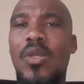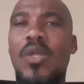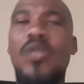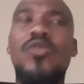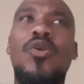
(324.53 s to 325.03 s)

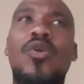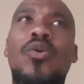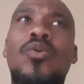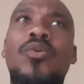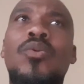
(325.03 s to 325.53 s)

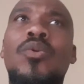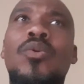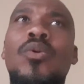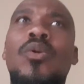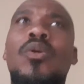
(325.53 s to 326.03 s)
So
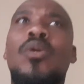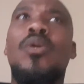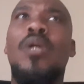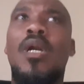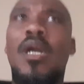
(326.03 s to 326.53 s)

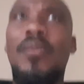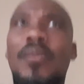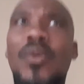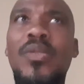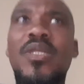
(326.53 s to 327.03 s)
I'm
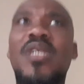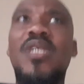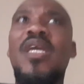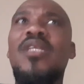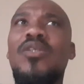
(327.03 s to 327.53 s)
only
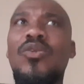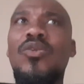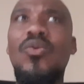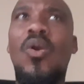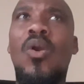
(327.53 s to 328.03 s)
saying to you
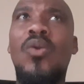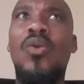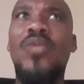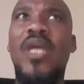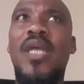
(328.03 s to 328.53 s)
all
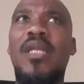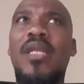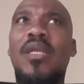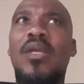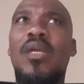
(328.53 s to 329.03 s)
that
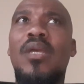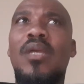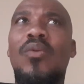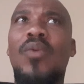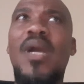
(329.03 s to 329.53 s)

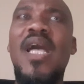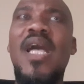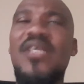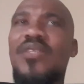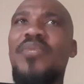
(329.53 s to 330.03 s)
one has
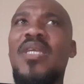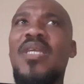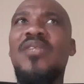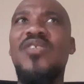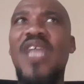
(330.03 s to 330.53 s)
to be
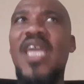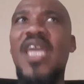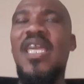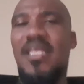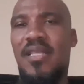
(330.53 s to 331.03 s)

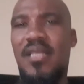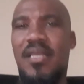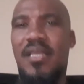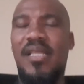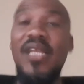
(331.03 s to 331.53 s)
insane,
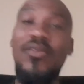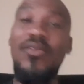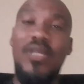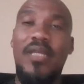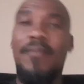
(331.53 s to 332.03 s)

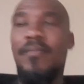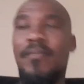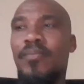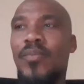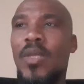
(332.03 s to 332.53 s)
literally,
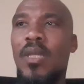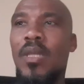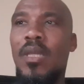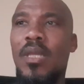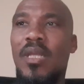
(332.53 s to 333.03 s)

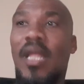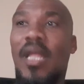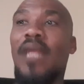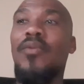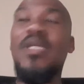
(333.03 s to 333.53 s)

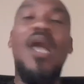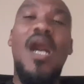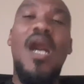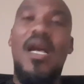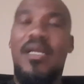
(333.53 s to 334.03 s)
like we
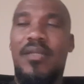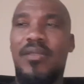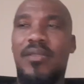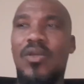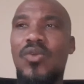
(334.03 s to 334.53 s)
are,
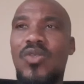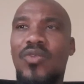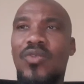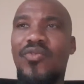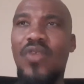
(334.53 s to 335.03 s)
those on the
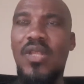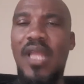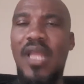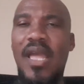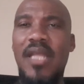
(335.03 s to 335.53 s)
front
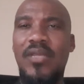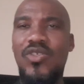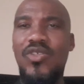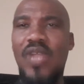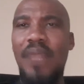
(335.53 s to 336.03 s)
line of
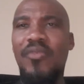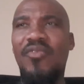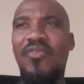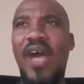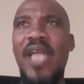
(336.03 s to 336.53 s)
stopping
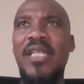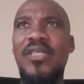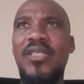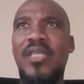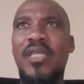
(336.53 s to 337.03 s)

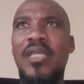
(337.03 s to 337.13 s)
violence and